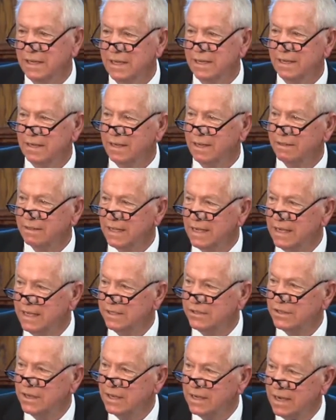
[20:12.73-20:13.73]
the
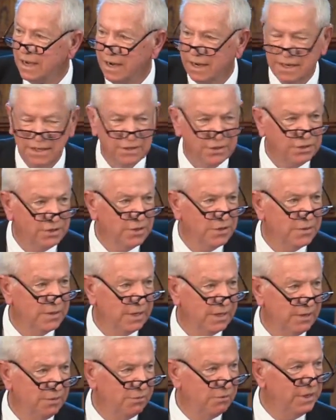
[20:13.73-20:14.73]
things that God is doing
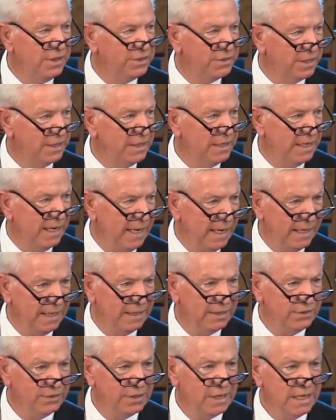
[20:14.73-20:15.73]
in recent
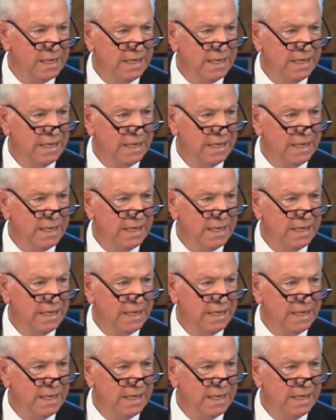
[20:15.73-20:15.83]
days.